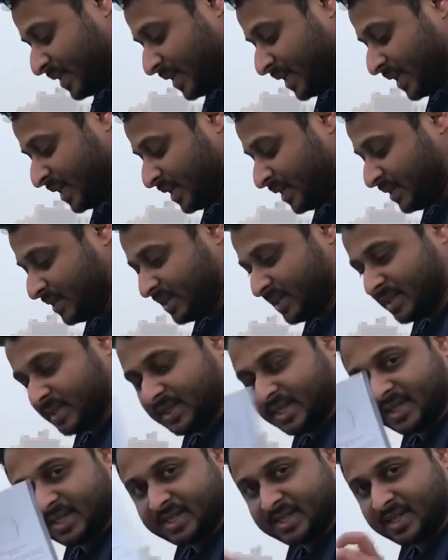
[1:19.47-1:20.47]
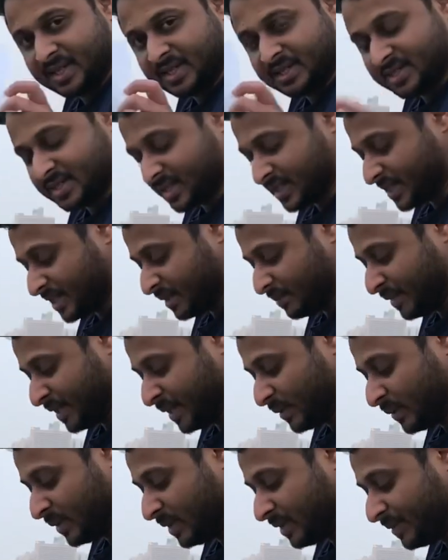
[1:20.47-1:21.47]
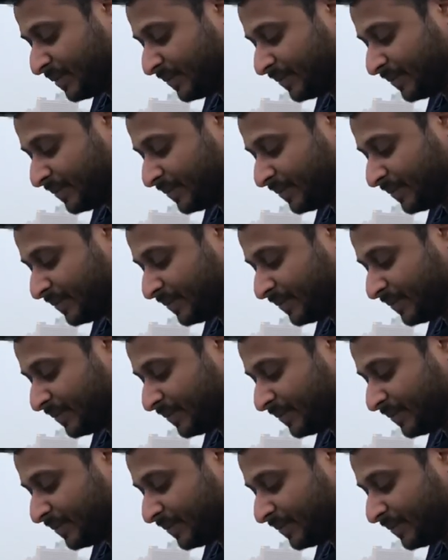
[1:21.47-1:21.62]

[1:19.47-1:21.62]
And there is an instruction manual,